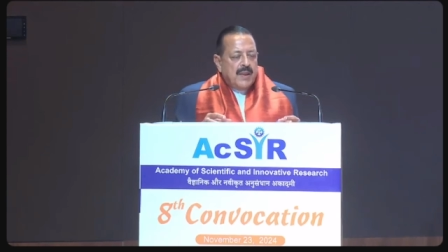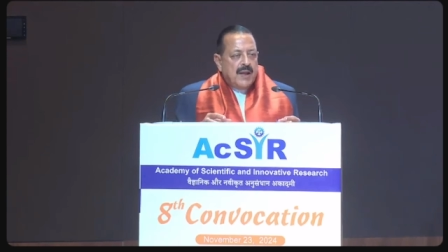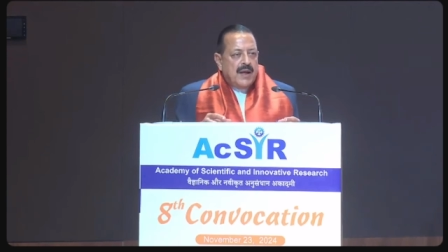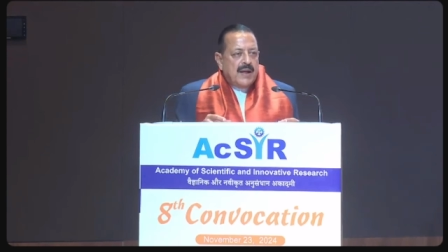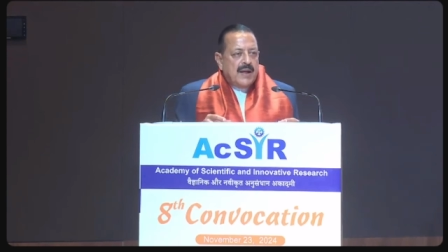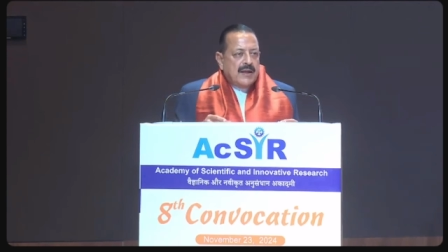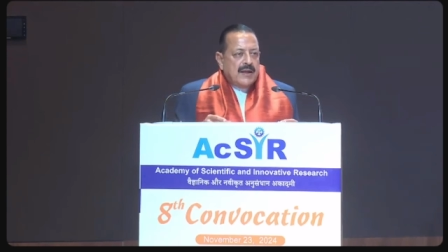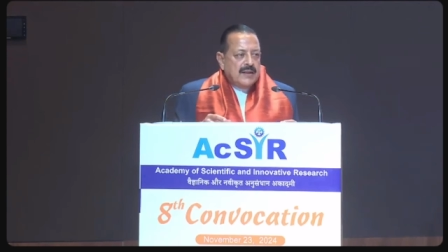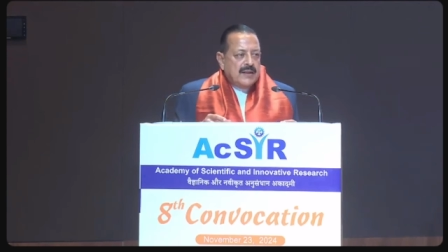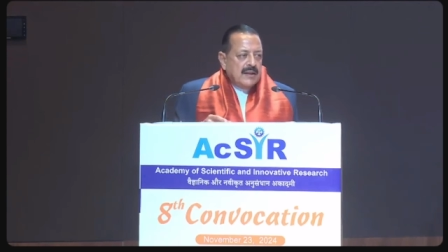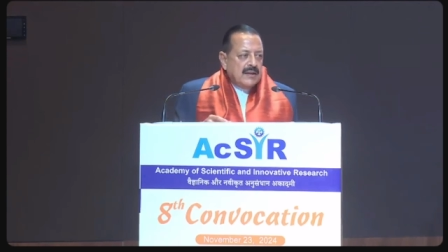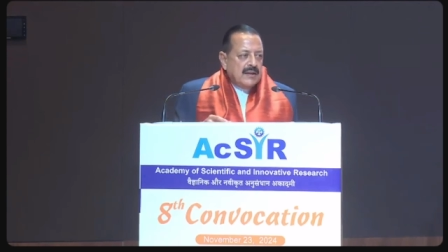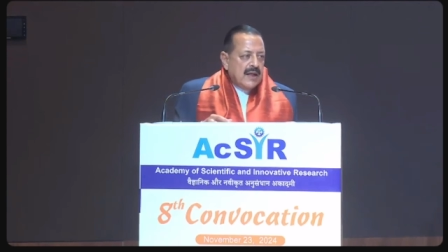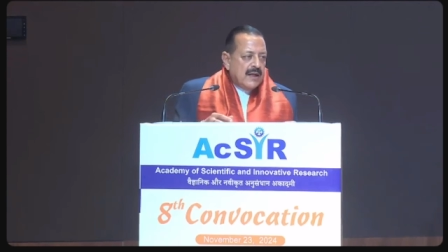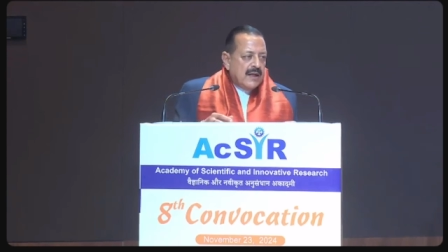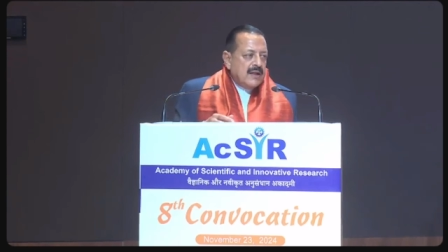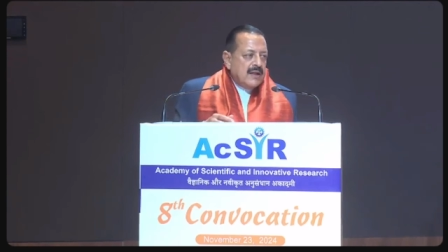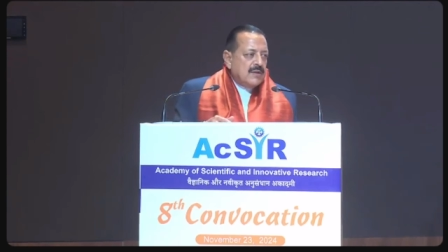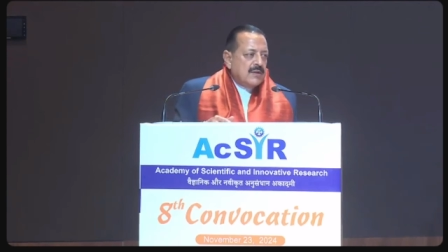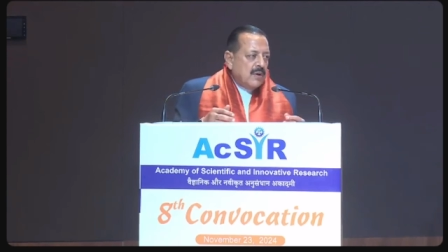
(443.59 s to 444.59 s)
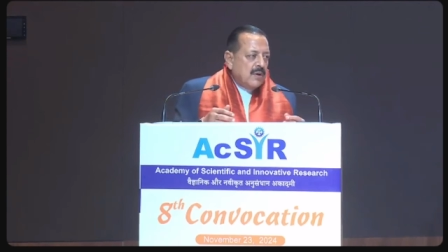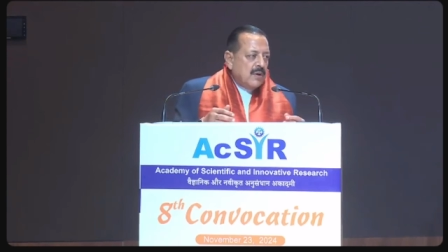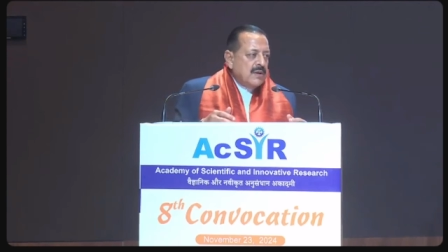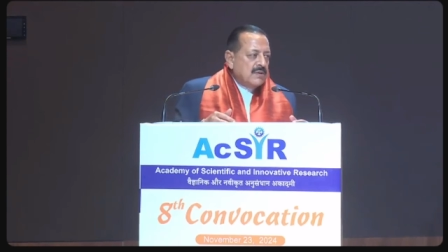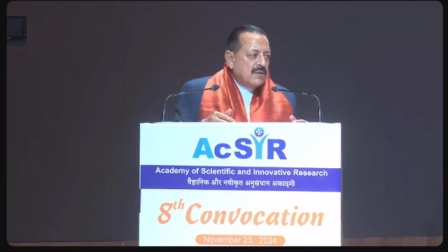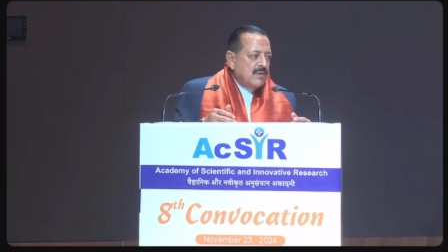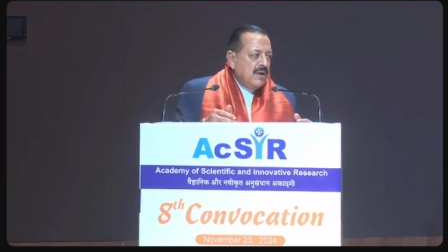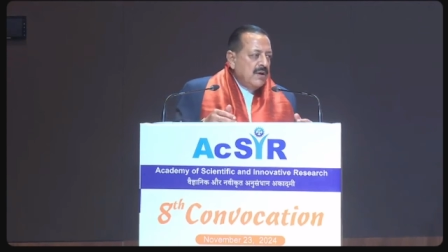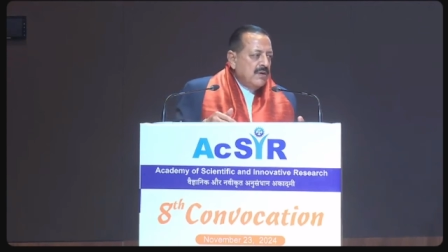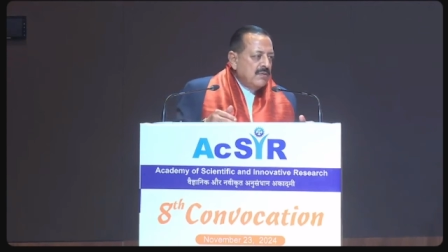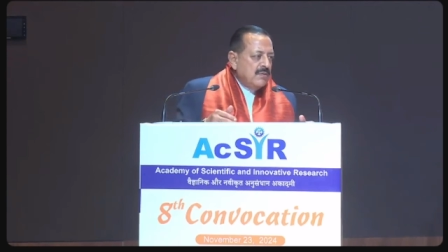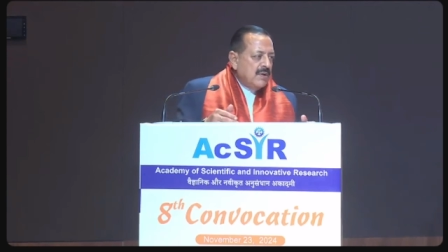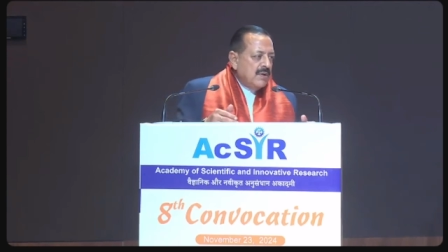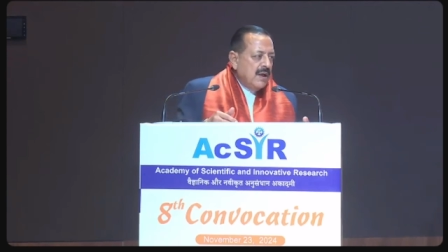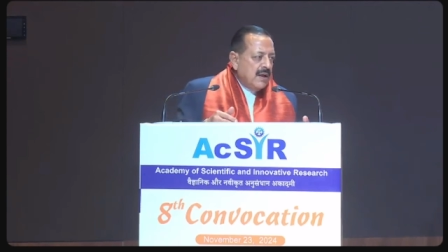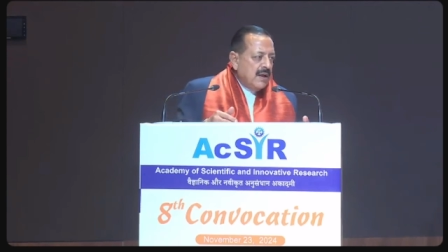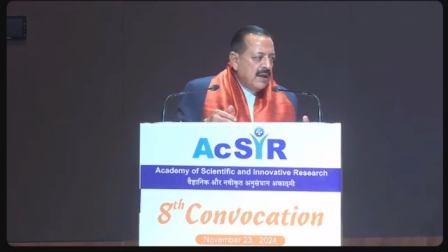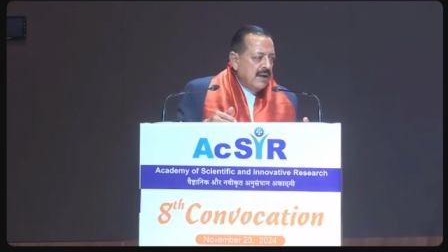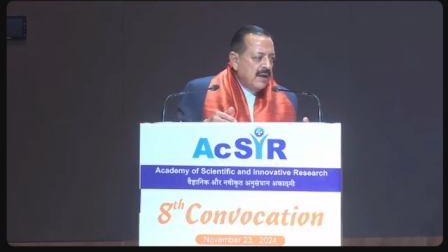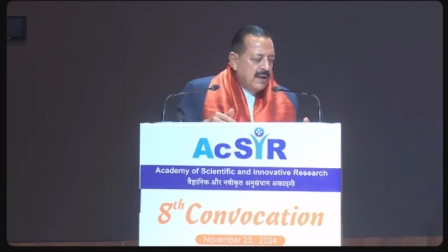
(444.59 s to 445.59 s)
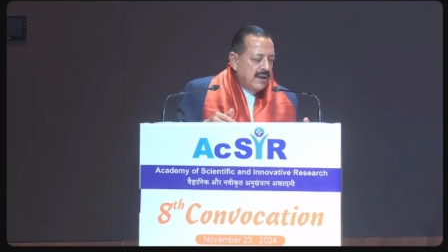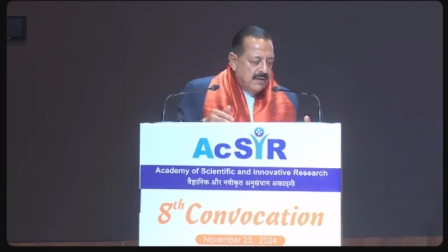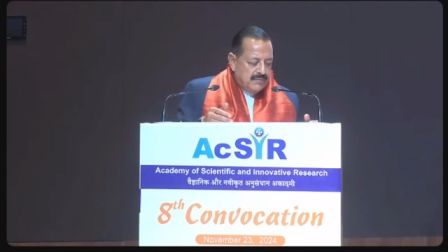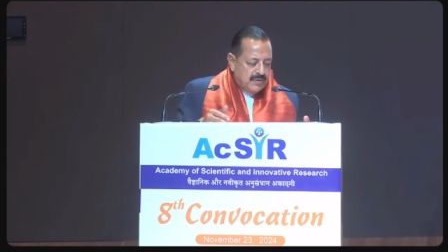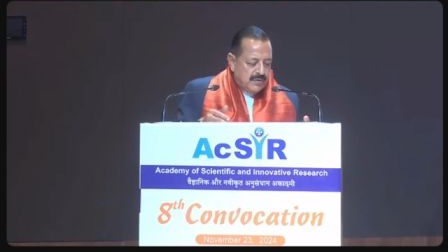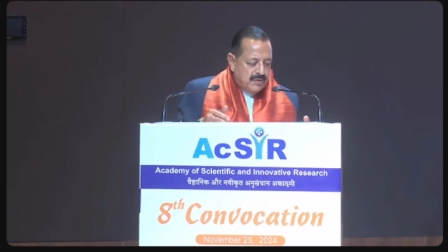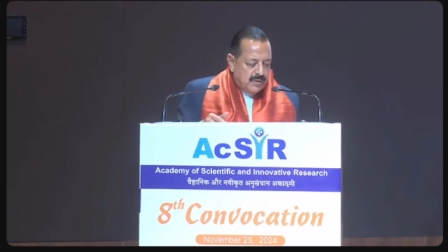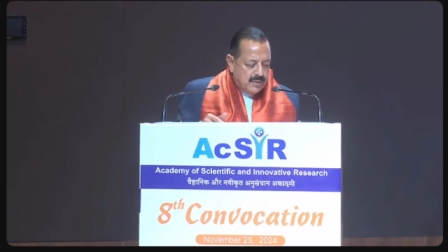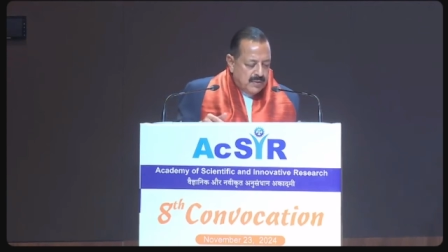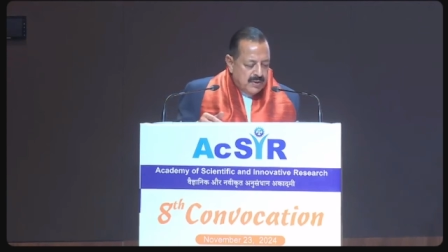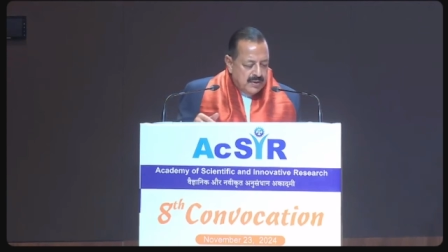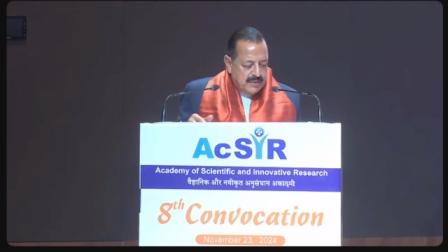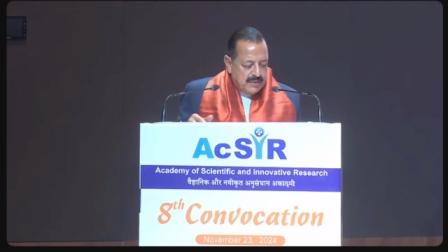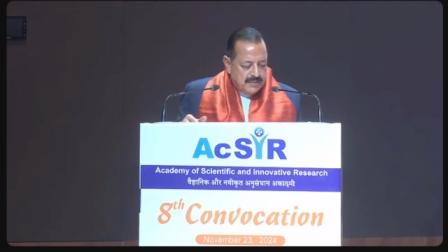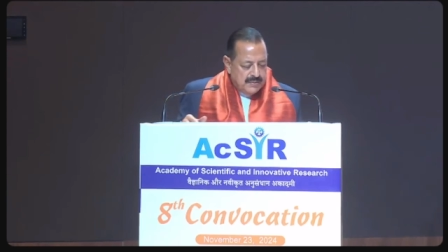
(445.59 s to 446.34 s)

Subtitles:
And I think that is what is going to take India forward.